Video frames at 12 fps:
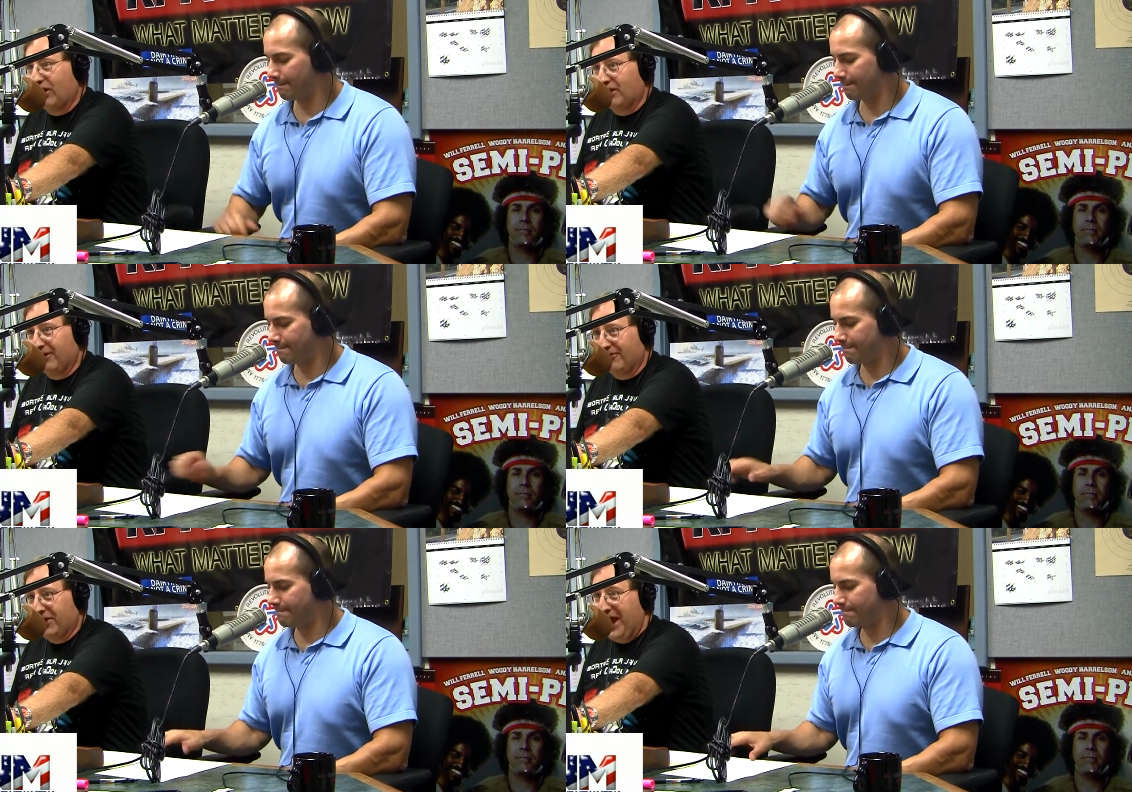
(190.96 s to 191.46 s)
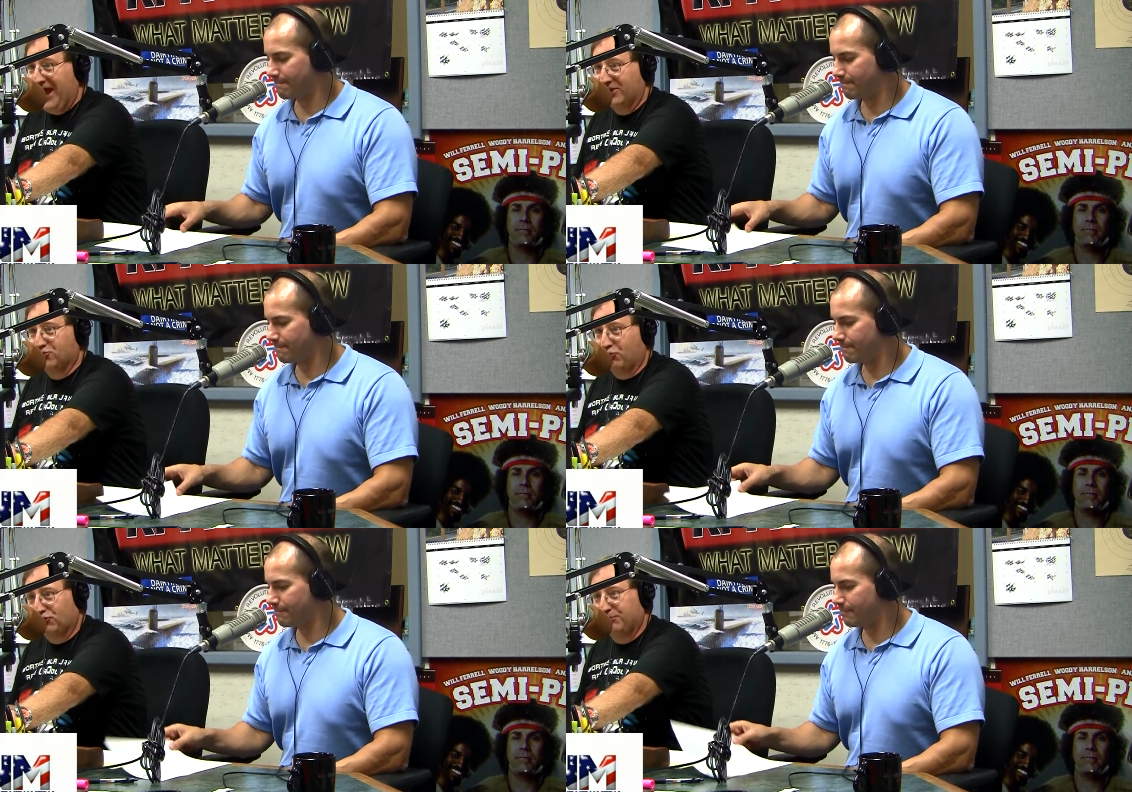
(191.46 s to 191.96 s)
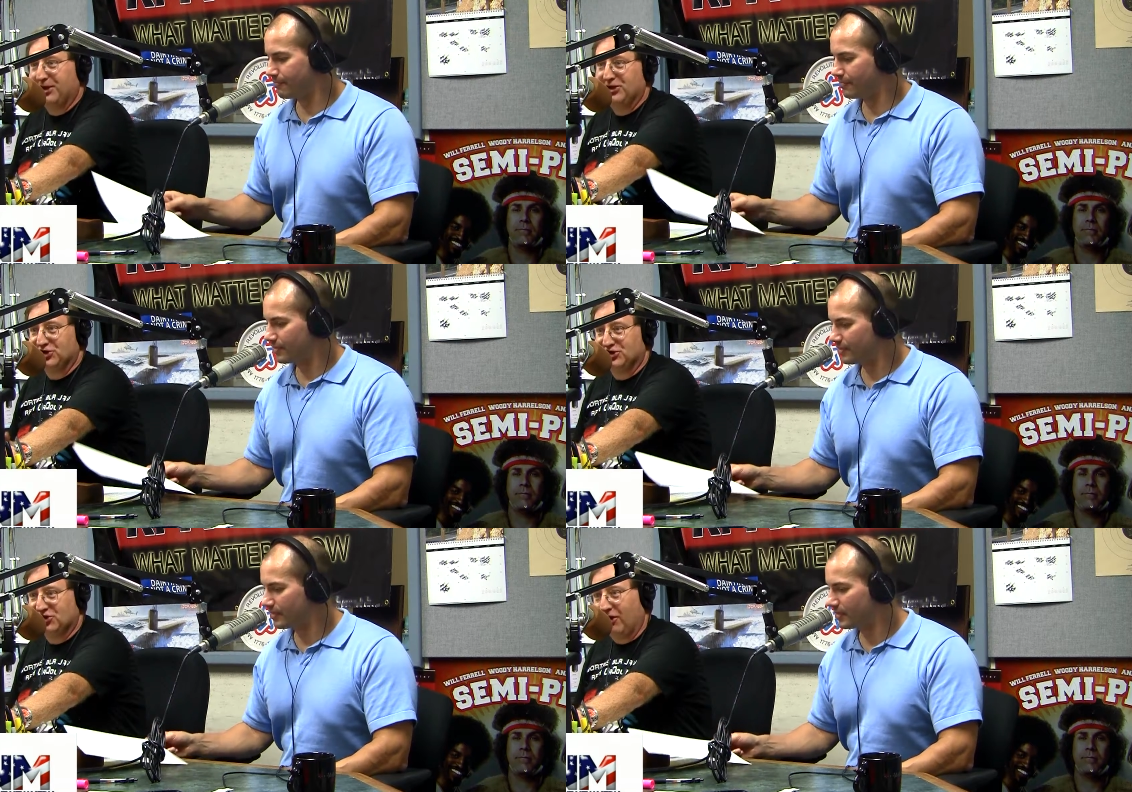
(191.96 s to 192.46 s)
Speaker 1: talk about the actual
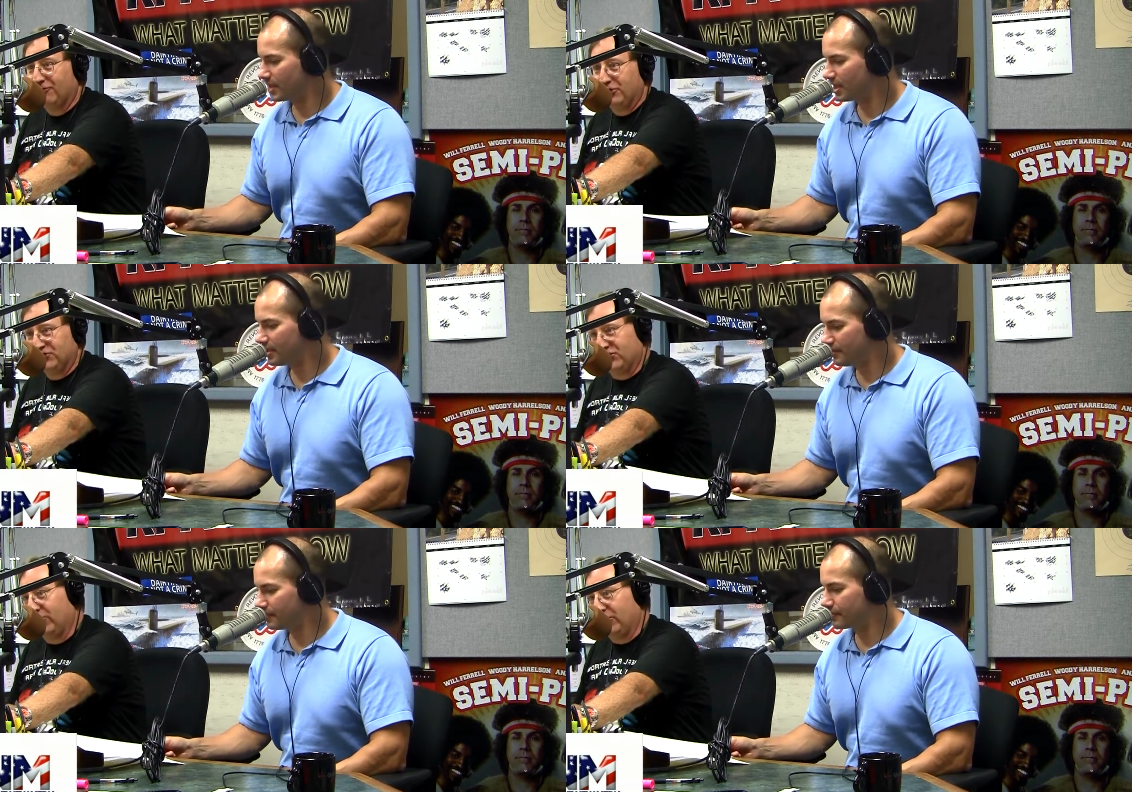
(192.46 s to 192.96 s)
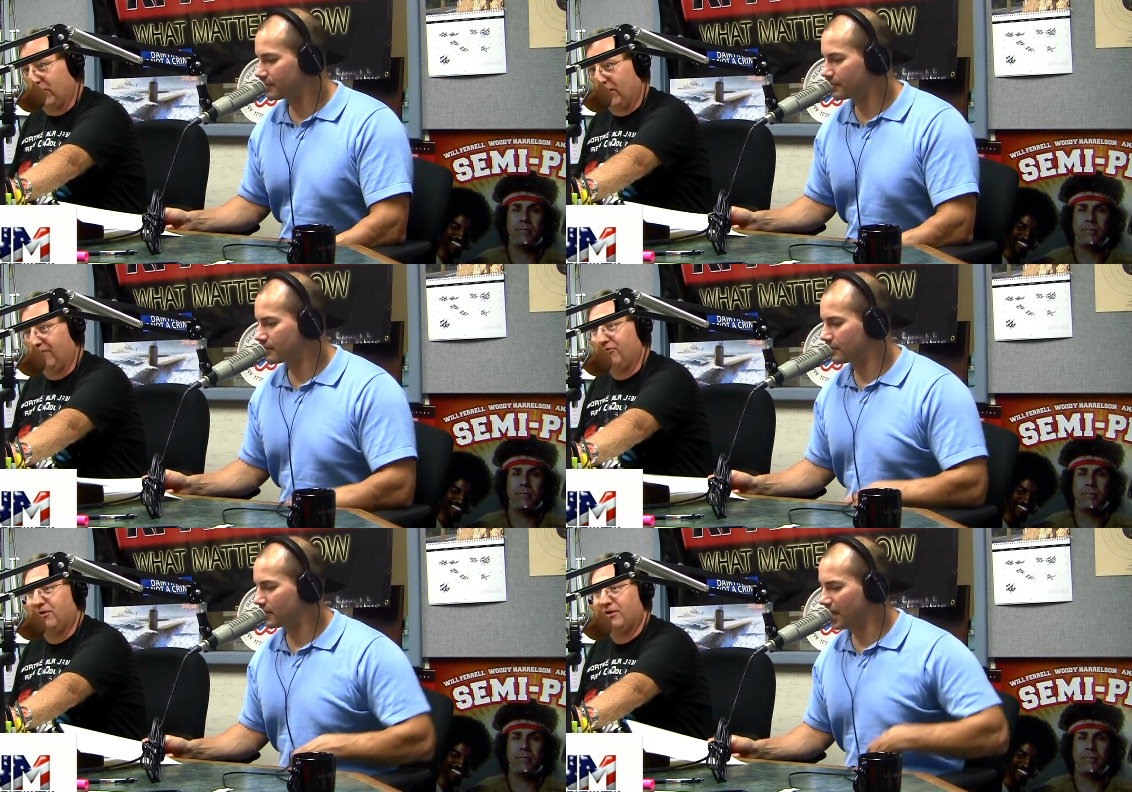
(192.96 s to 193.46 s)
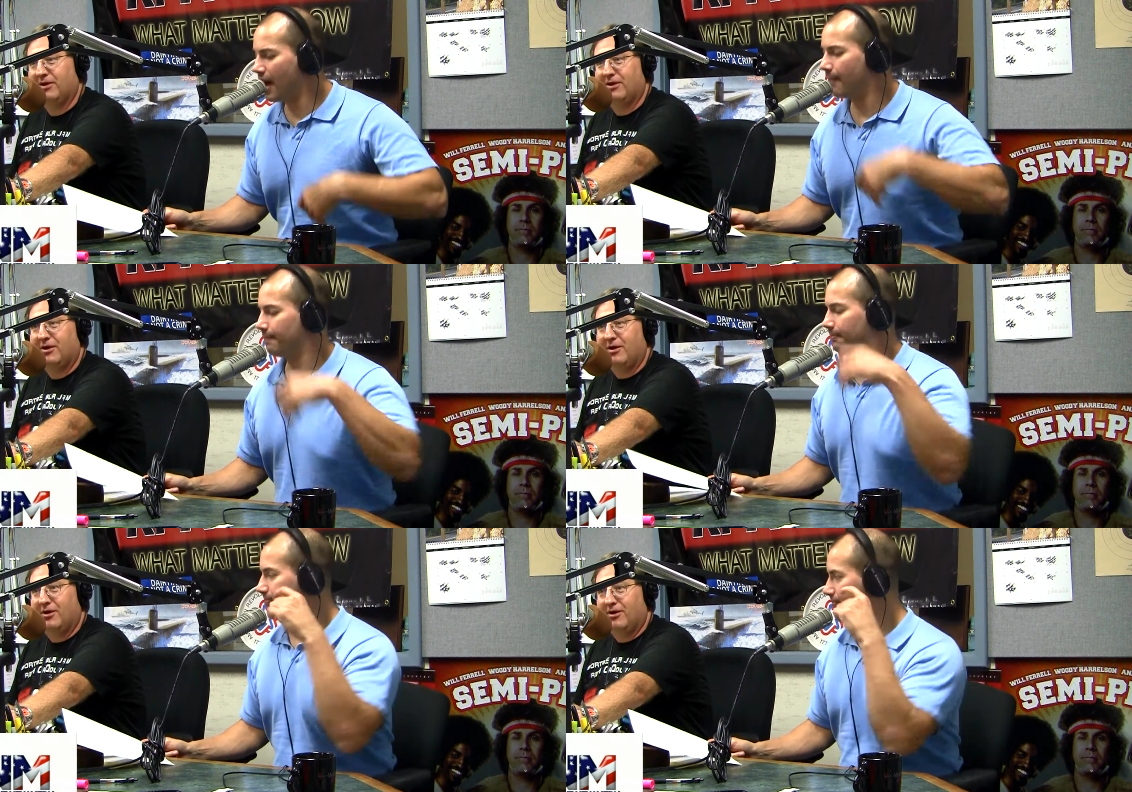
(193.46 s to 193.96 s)
speech itself that Sarah gave.
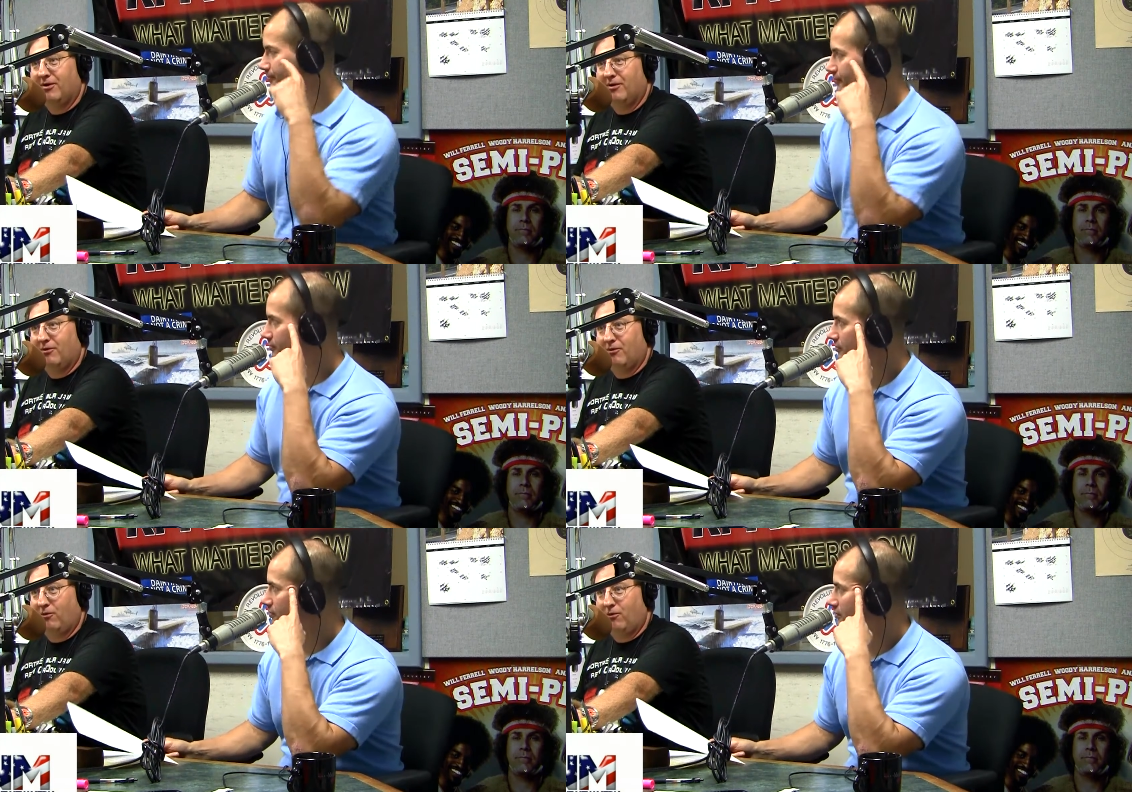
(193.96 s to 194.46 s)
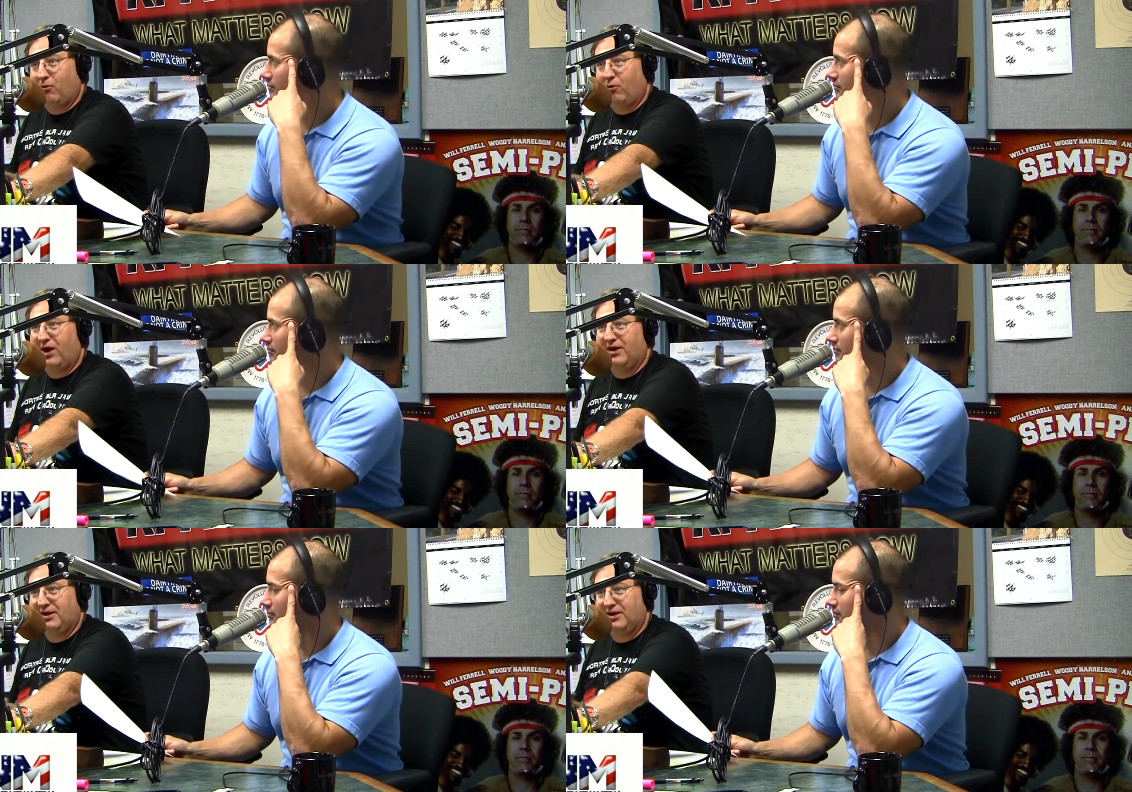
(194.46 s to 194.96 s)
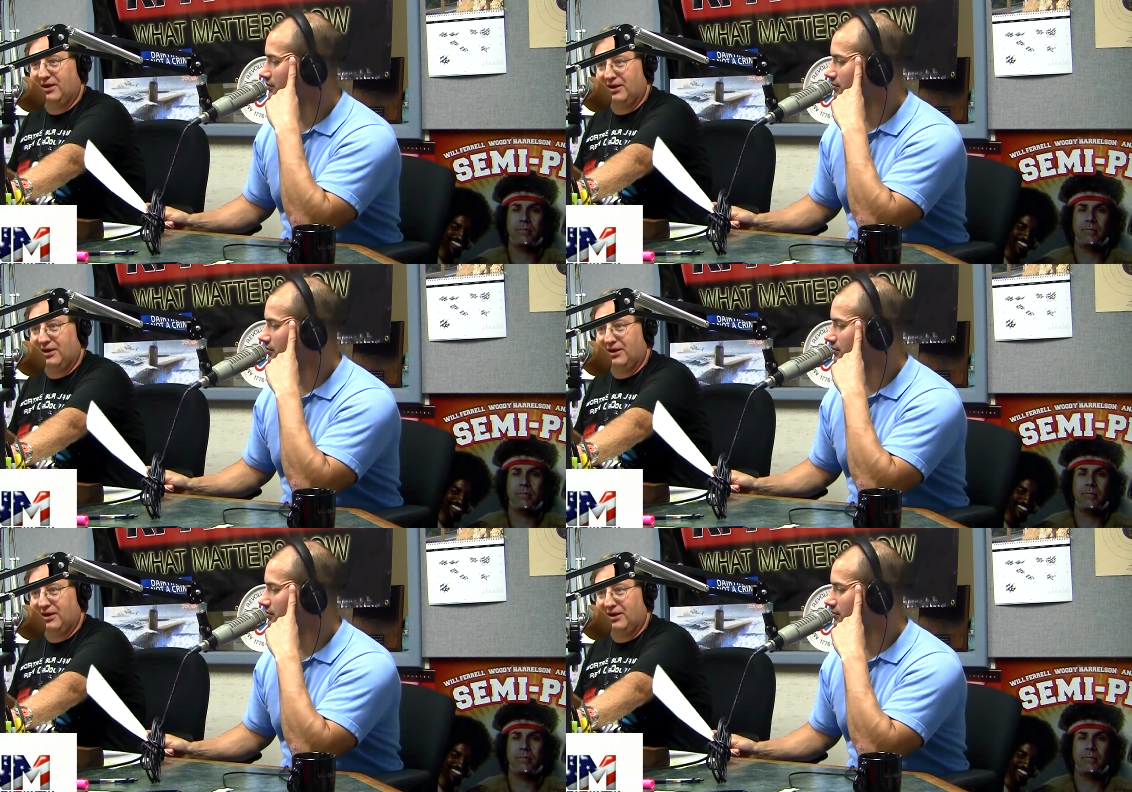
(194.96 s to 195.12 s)
Yeah. What